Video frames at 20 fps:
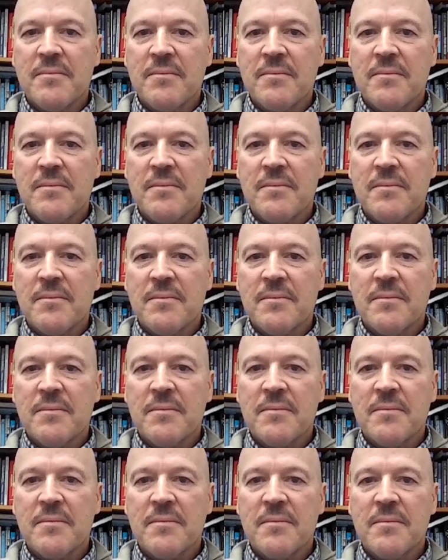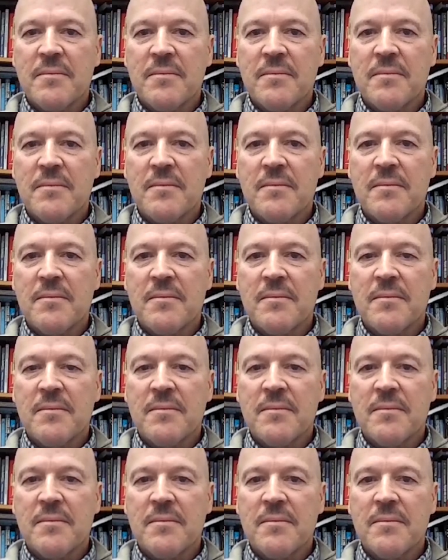
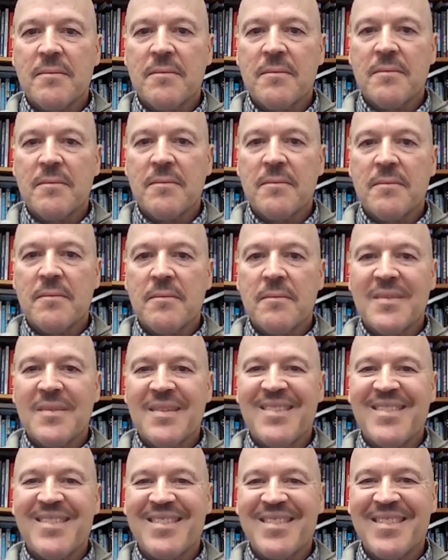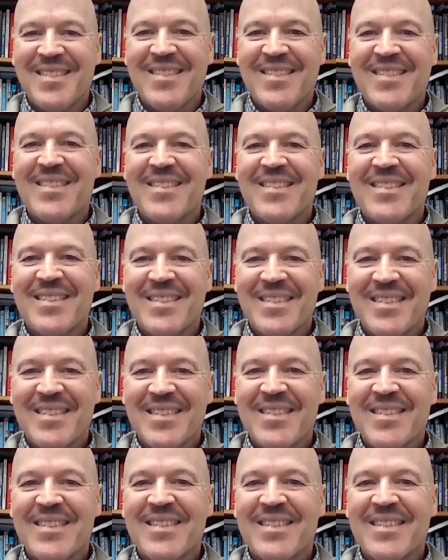
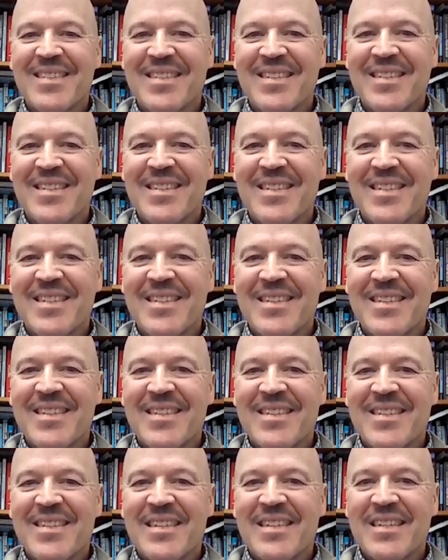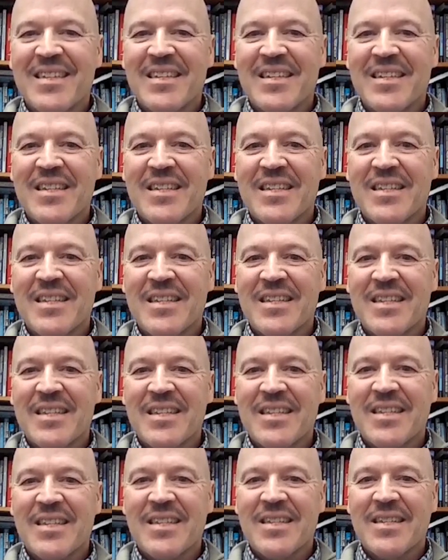
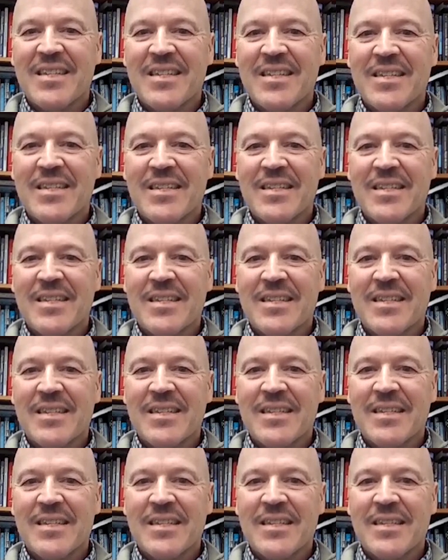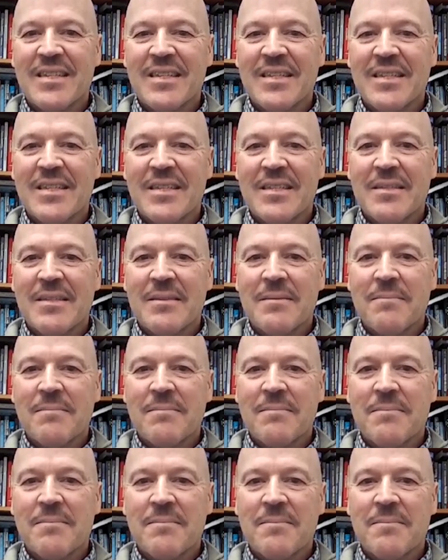(not speaking)